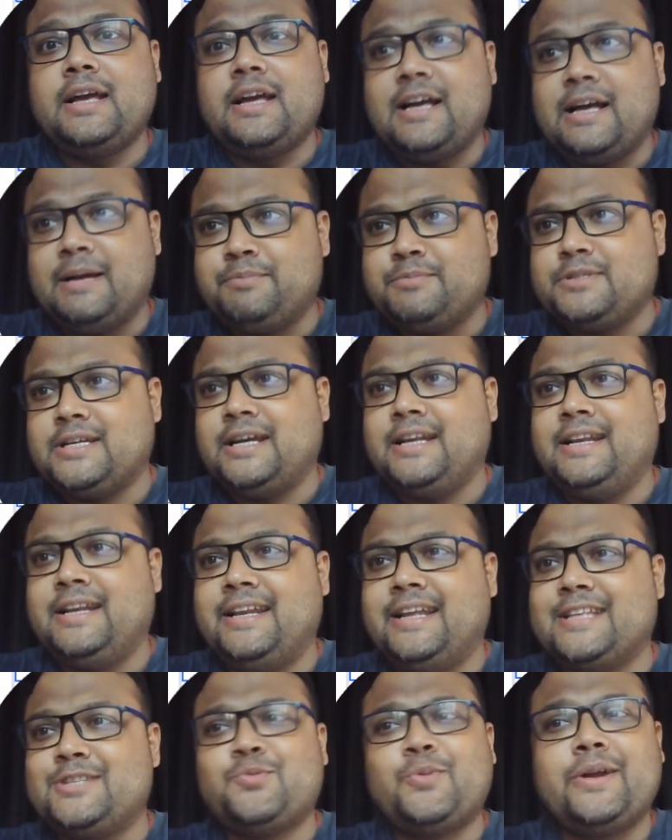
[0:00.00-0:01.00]
upside.
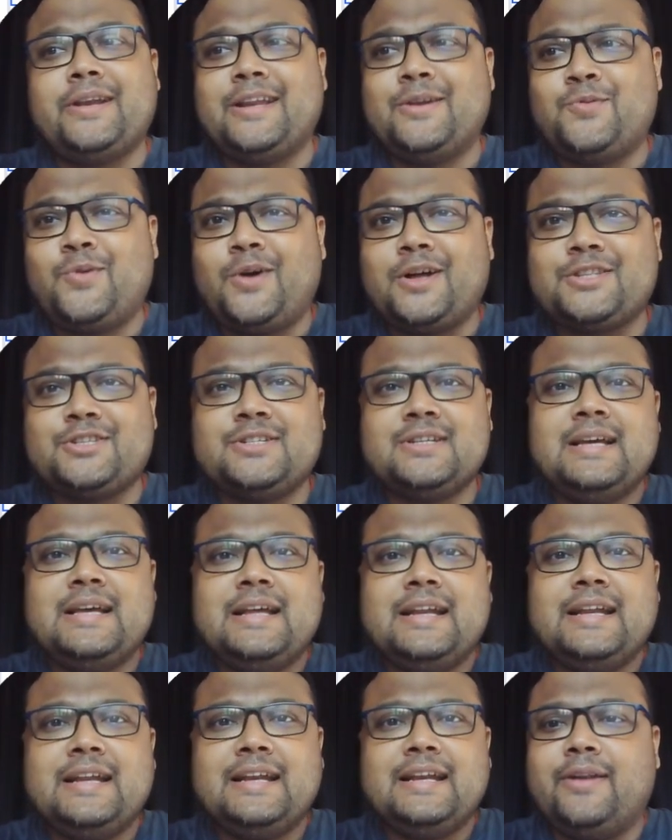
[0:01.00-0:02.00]
Let's wait and watch.
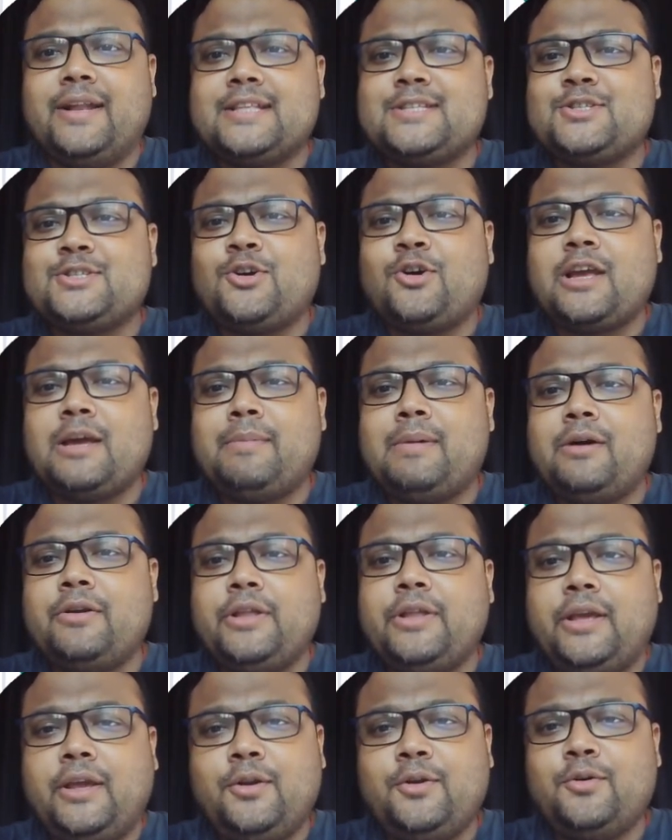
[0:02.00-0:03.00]
Now let's talk
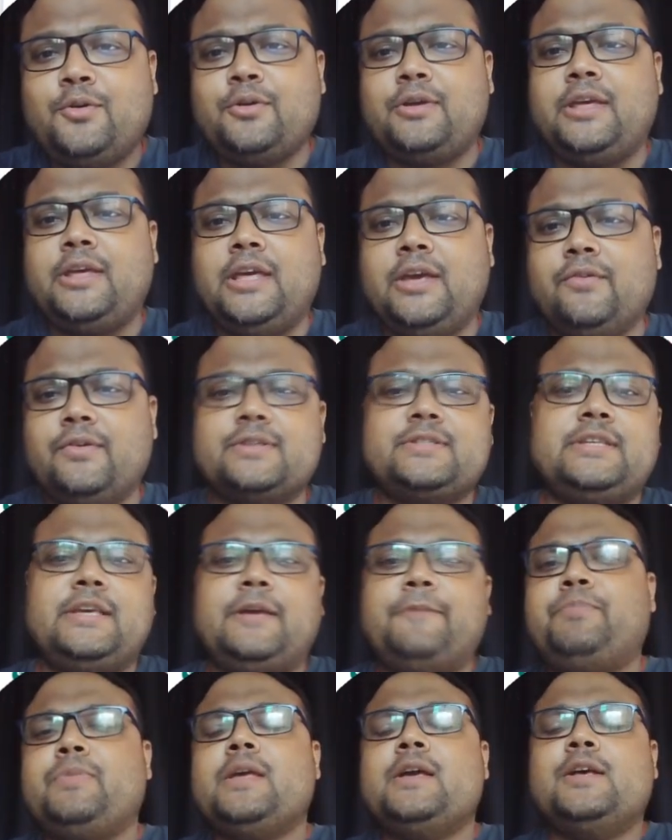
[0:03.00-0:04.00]
about EURUSD.
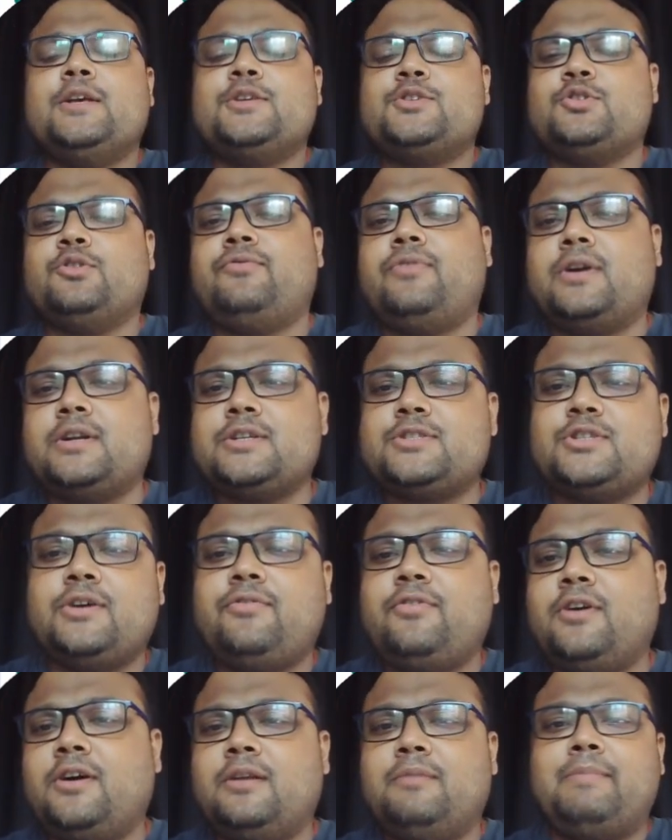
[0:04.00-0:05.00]
So first of
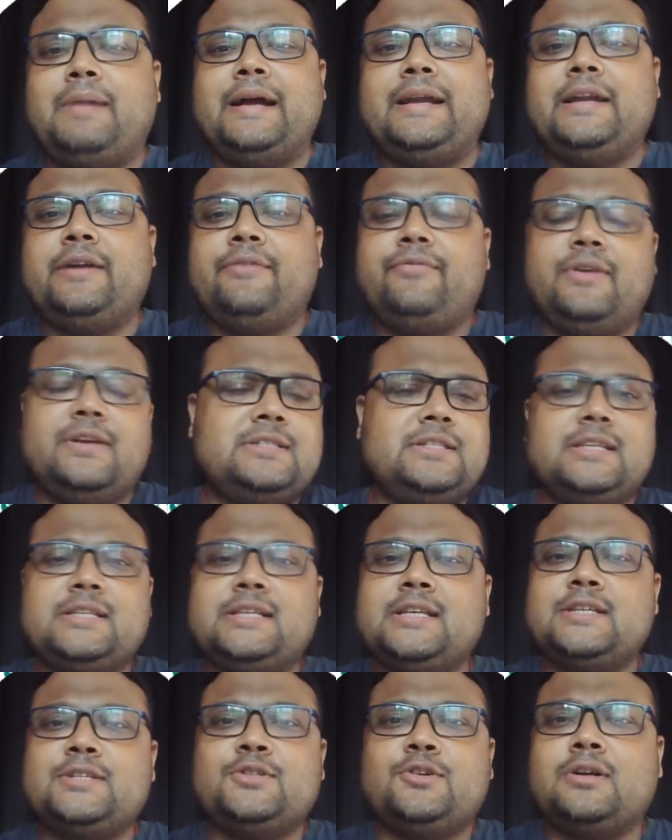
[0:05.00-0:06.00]
all, my dear friends, this
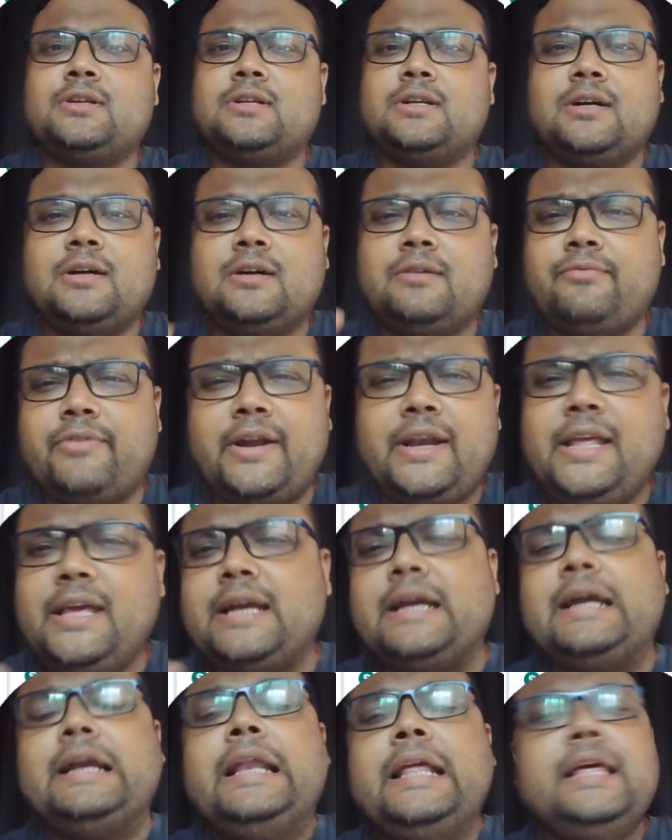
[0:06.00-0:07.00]
is not a
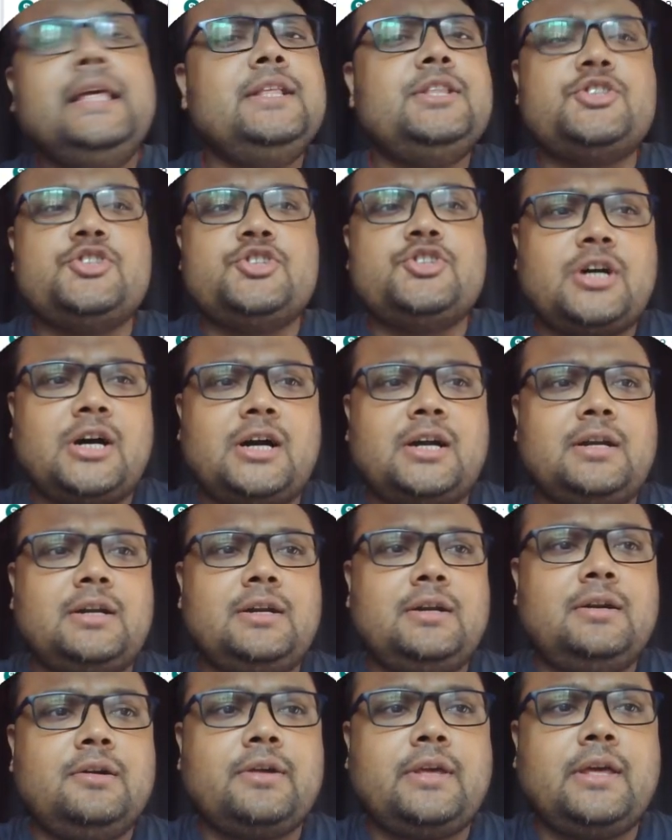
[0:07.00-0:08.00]
very clean chart.
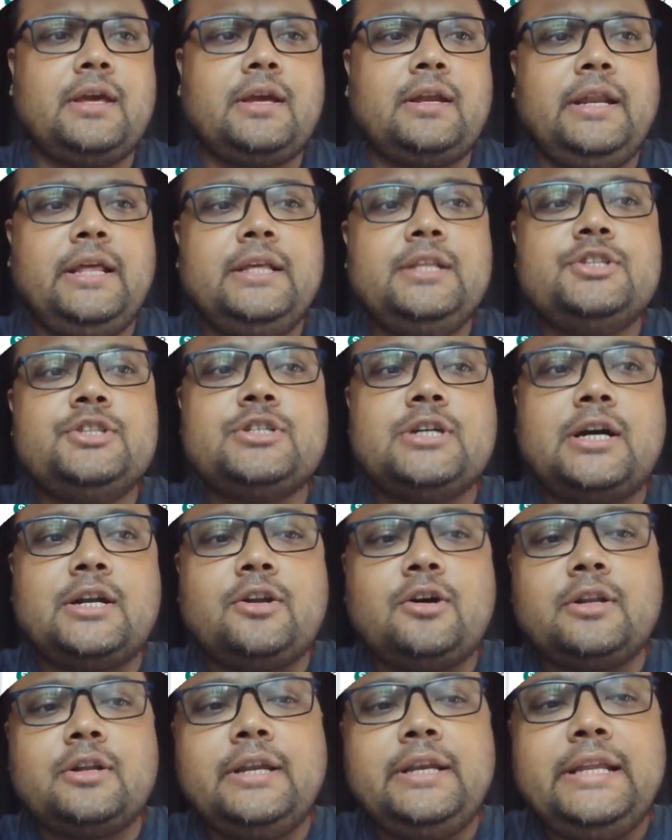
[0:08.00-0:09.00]
Okay, clean chart,
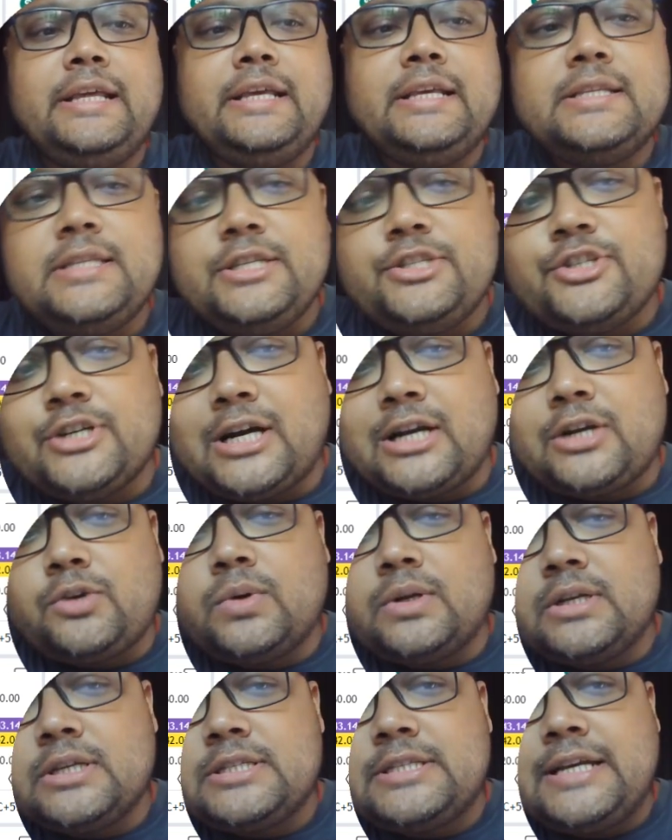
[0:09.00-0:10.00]
not an easy chart to
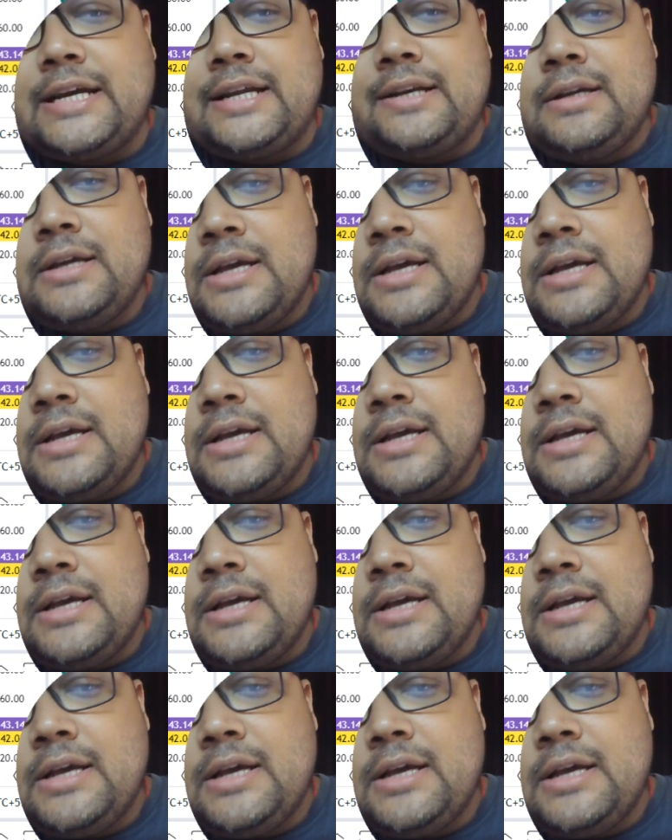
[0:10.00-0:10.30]
understand,